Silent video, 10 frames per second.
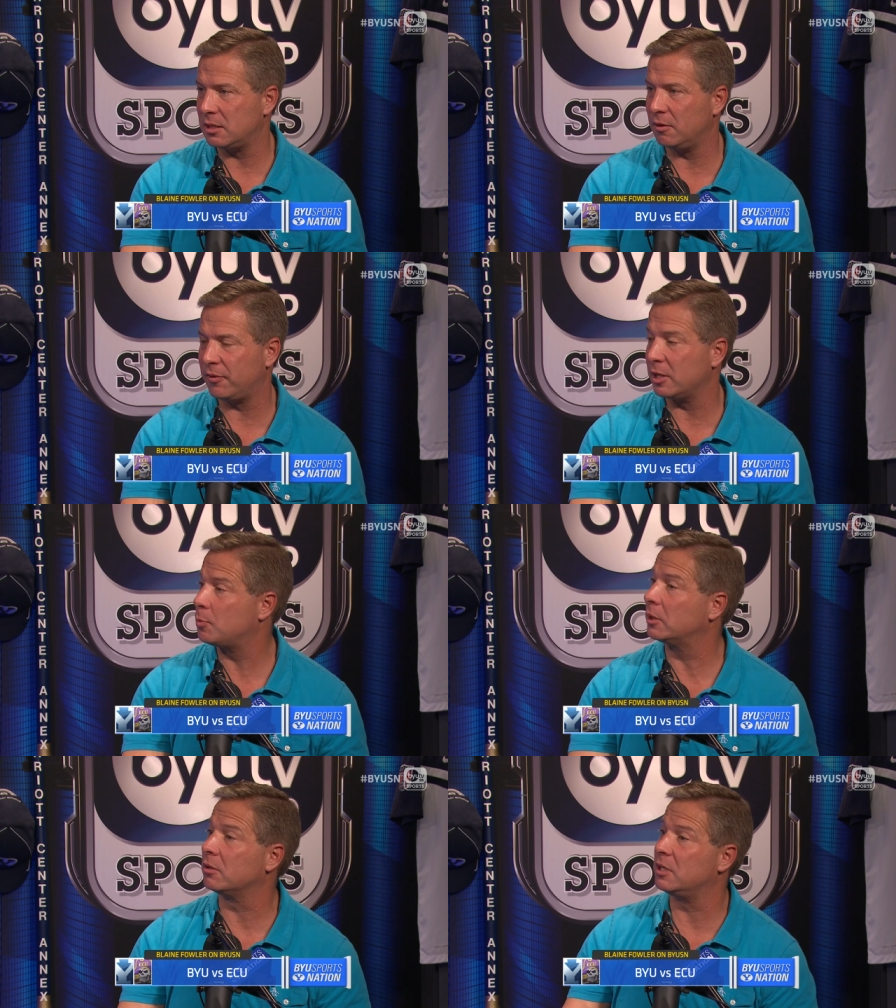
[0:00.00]
defense,
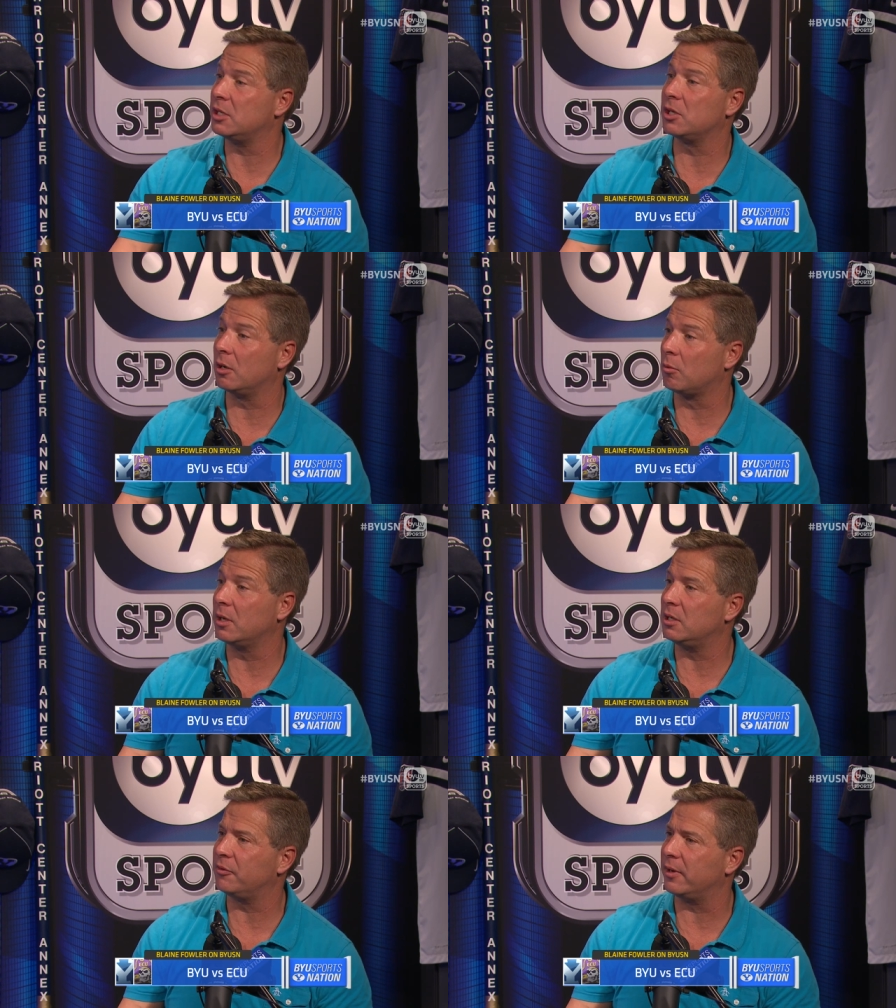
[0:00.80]
but they're decent in
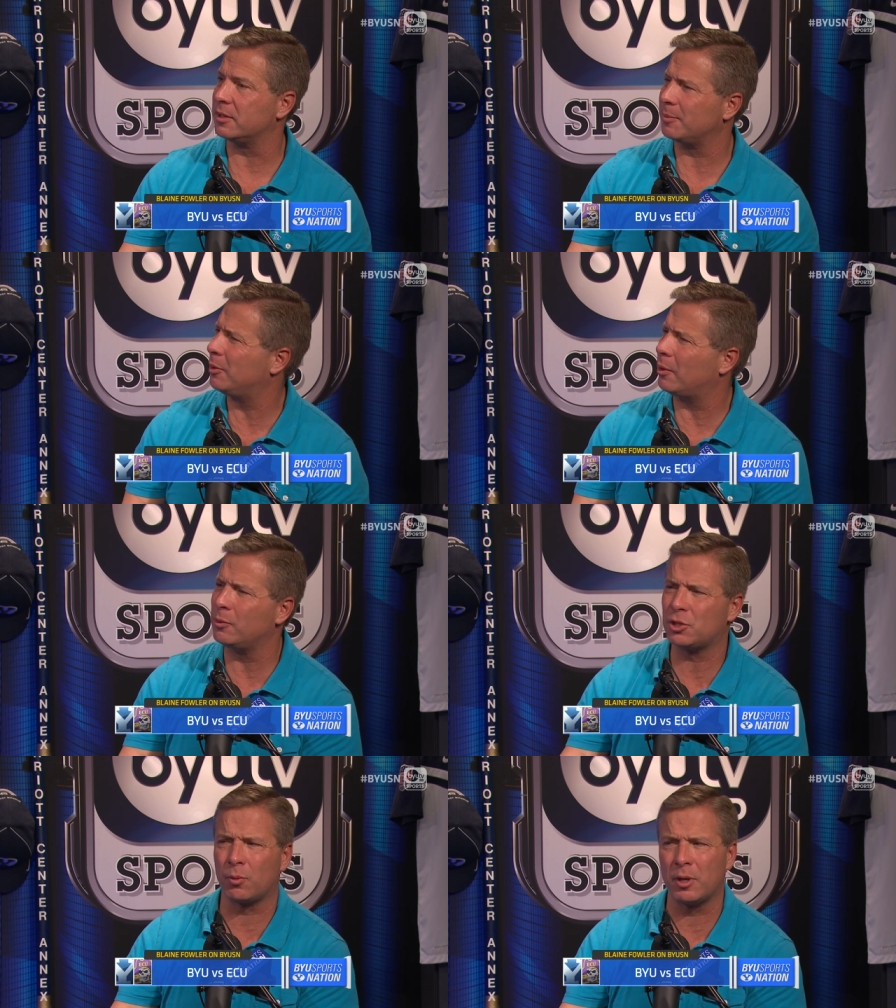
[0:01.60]
run defense. And BYU
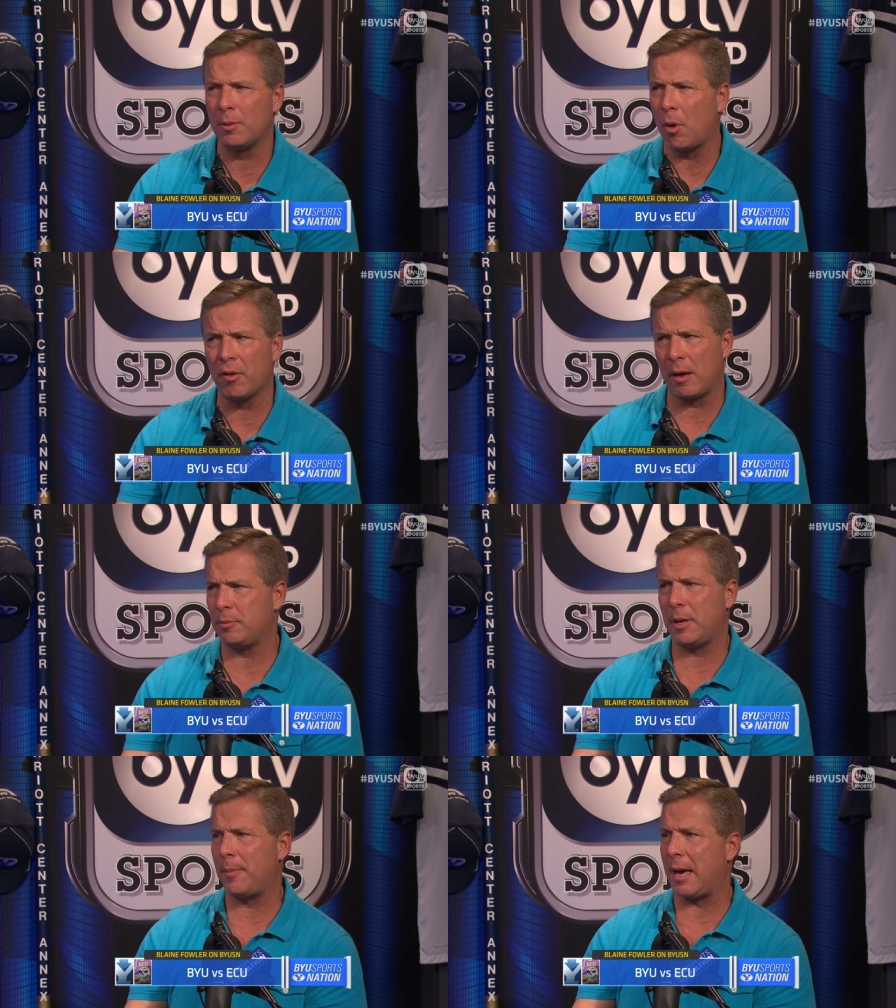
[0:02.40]
wants to run the ball. That would
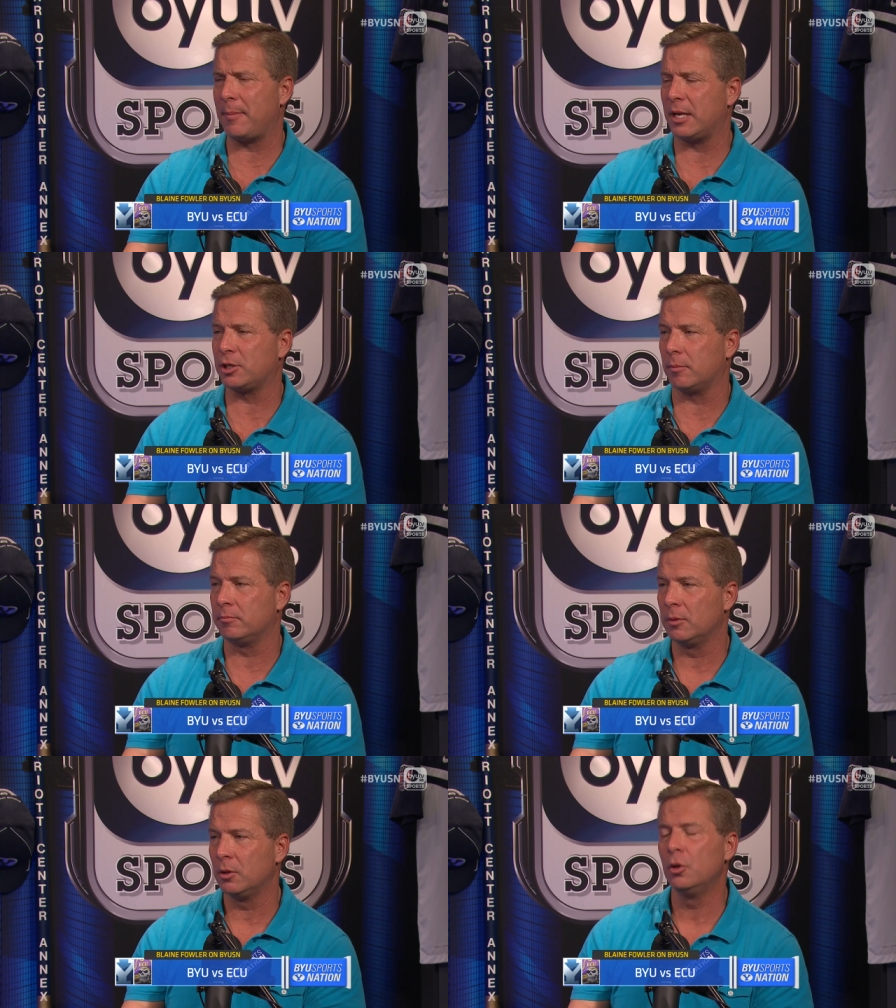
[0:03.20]
be a bad matchup.
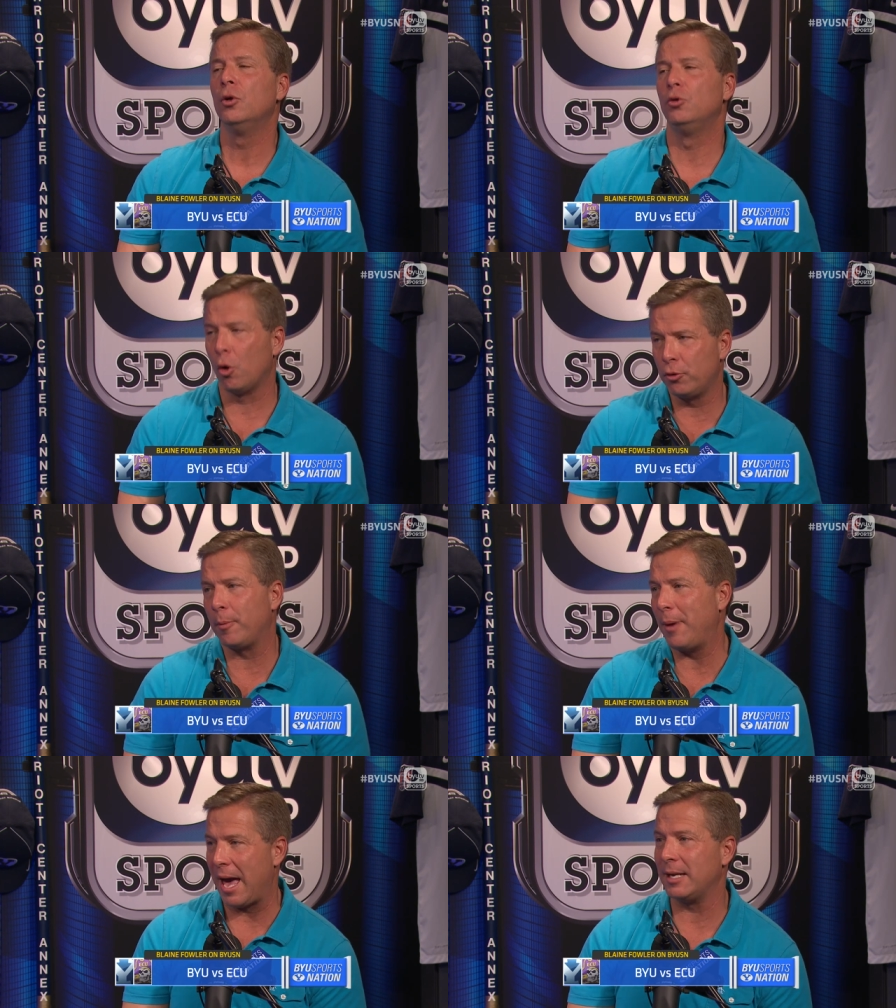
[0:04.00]
No, they're
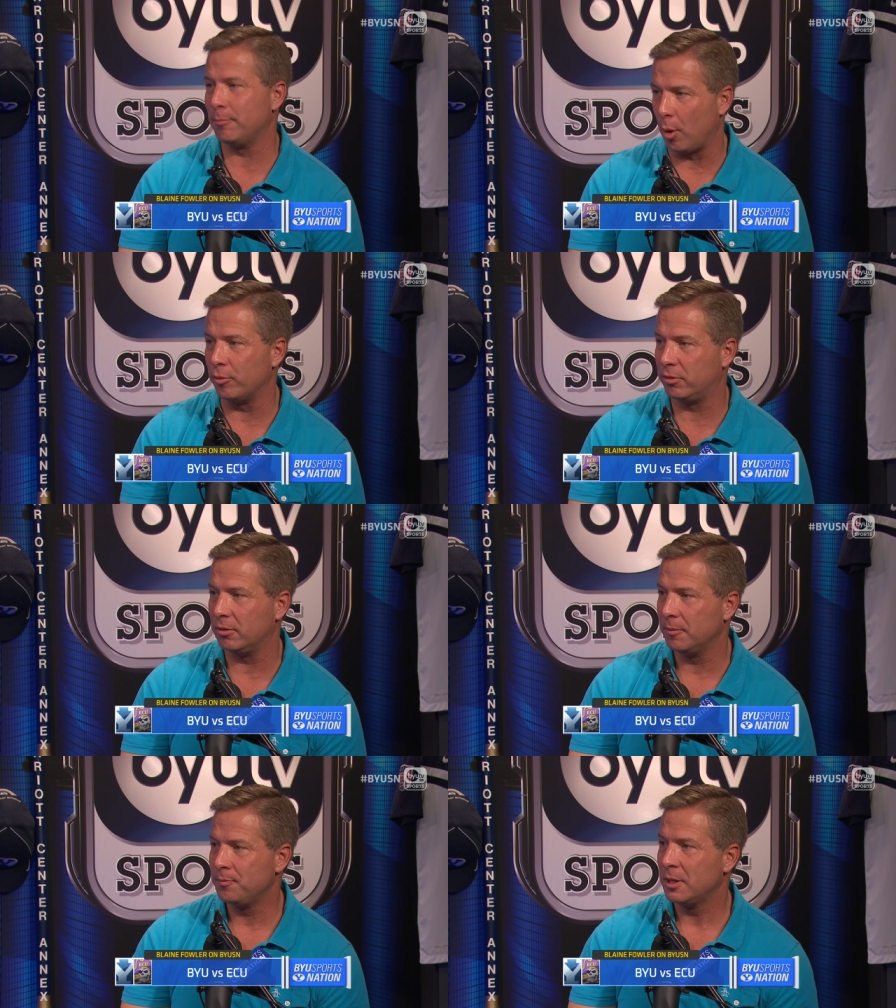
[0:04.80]
bad in both.
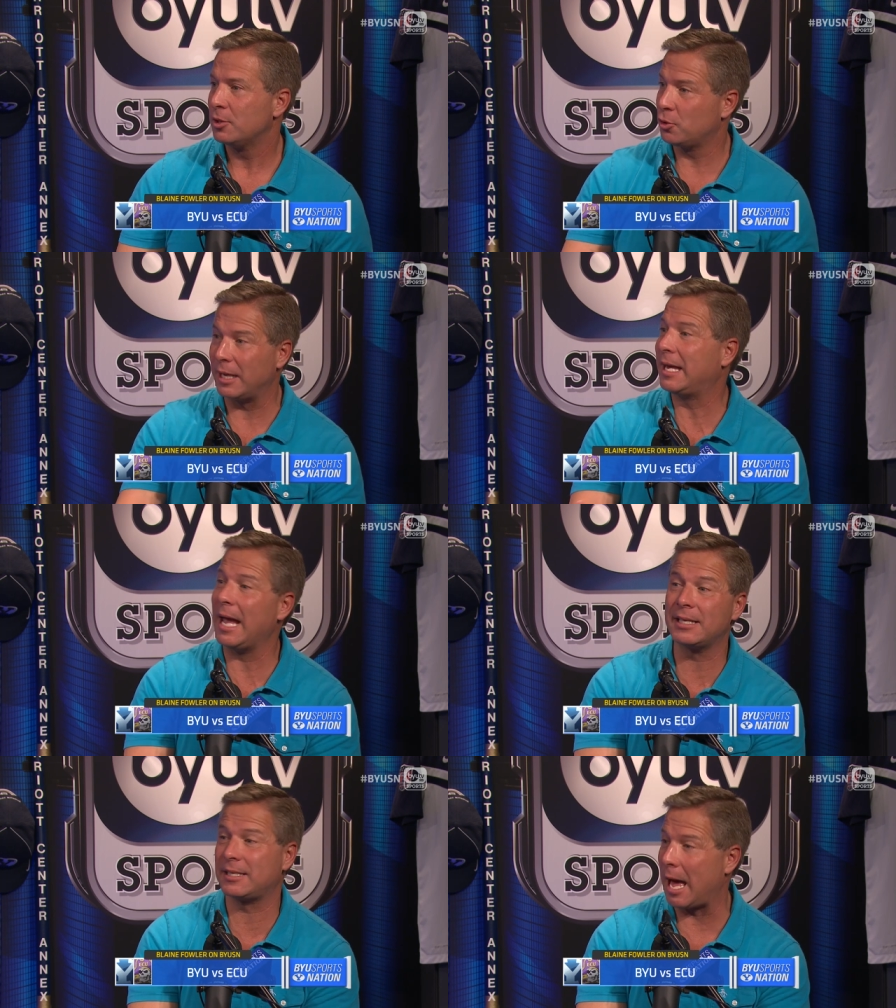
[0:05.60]
So they can't. When
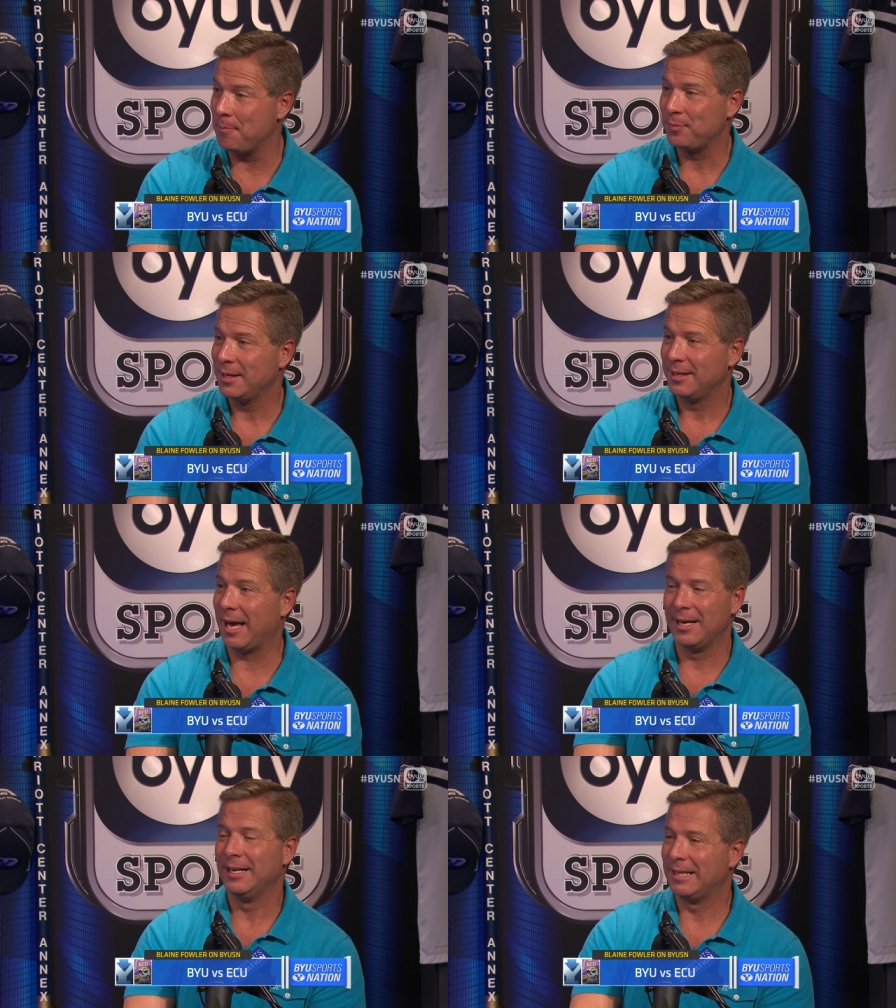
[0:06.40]
you stop. give up 600,
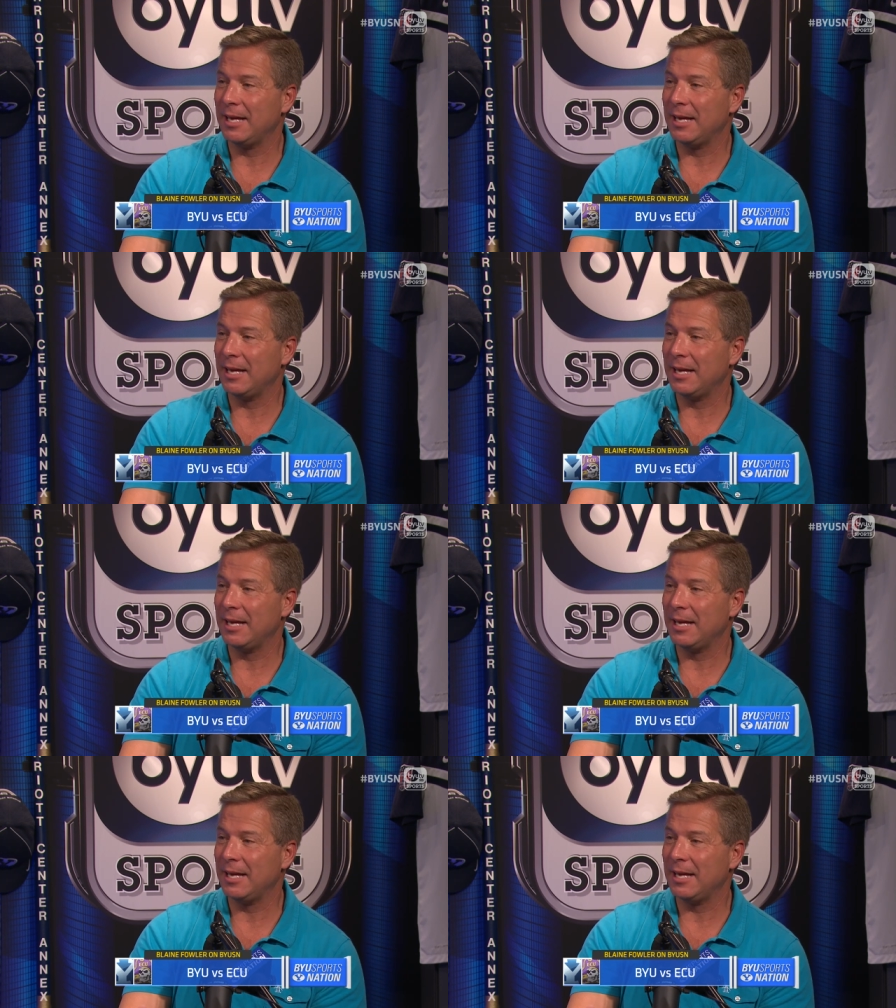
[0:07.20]
yeah, you're they,